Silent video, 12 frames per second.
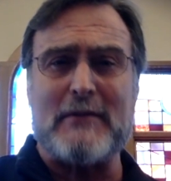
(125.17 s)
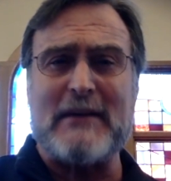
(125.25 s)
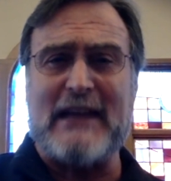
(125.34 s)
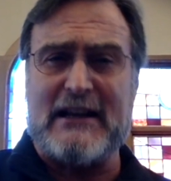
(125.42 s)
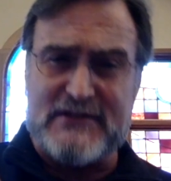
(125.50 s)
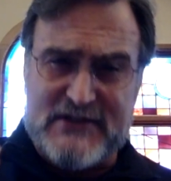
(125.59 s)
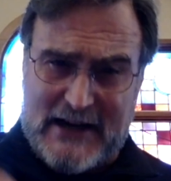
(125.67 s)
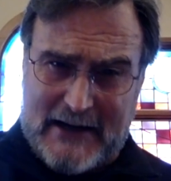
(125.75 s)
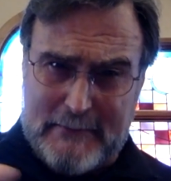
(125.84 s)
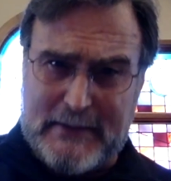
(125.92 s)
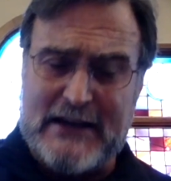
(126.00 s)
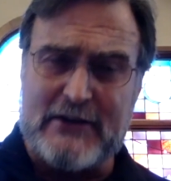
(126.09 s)
again, 2
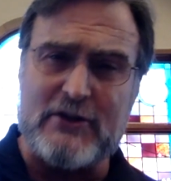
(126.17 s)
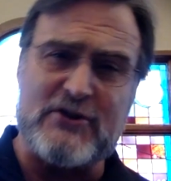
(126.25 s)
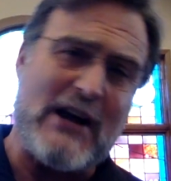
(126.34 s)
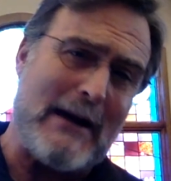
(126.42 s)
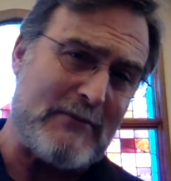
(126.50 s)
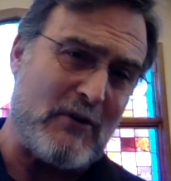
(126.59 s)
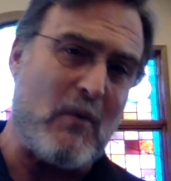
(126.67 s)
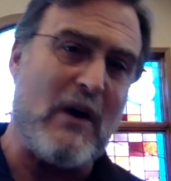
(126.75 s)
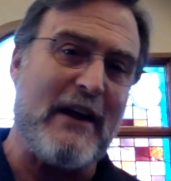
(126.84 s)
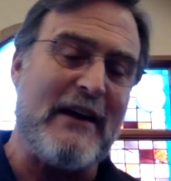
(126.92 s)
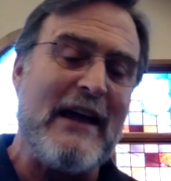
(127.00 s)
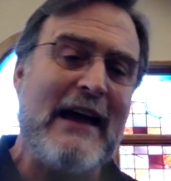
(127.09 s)
Peter chapter 1.